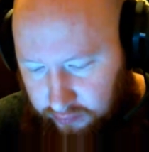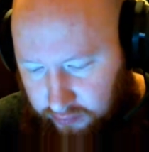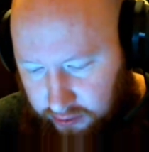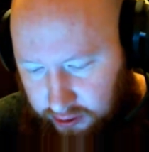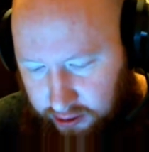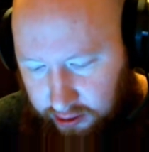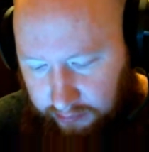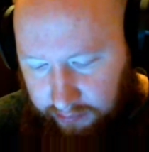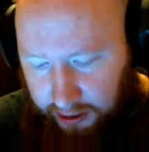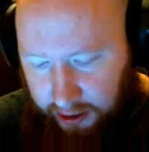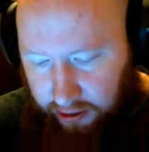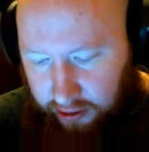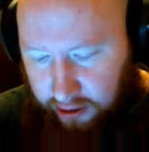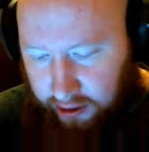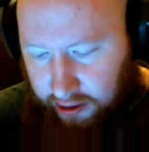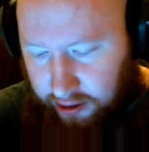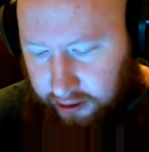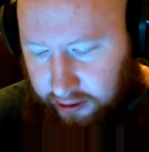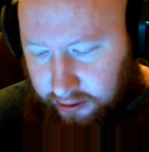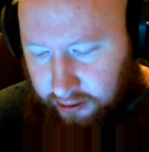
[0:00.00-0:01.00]
some here and
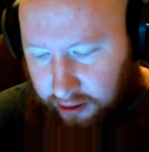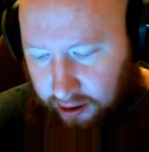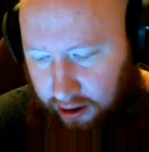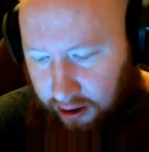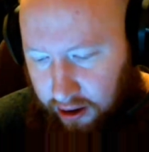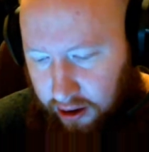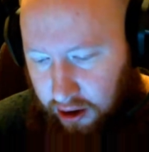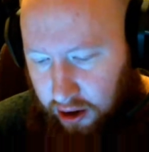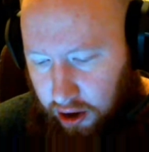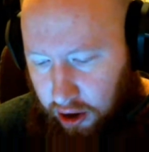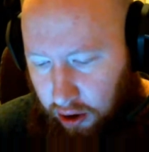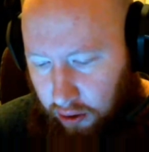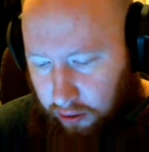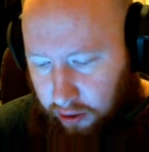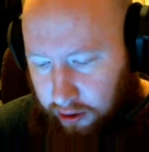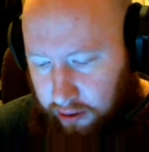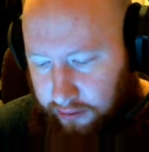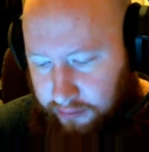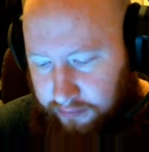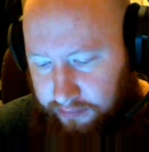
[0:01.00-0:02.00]
there,
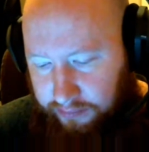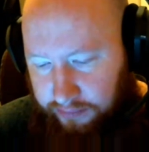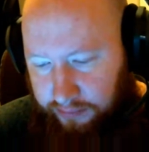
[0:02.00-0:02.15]
lower.